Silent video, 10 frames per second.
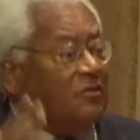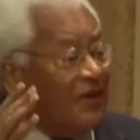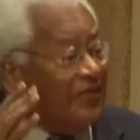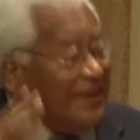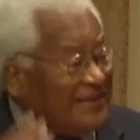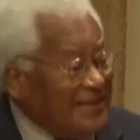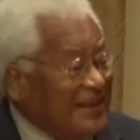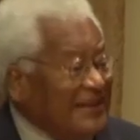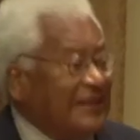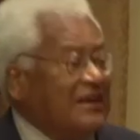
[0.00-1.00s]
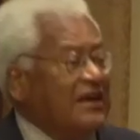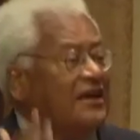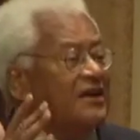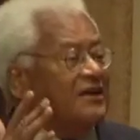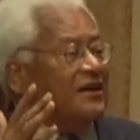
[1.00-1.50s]
upon the dignity
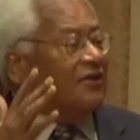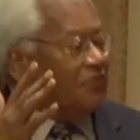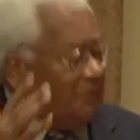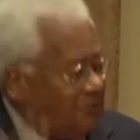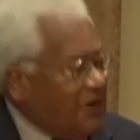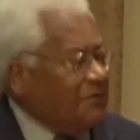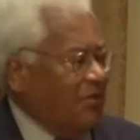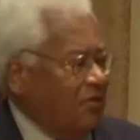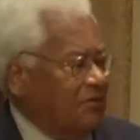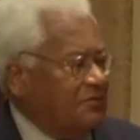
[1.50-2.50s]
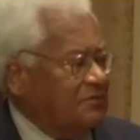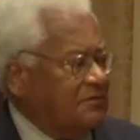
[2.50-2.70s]
of the people.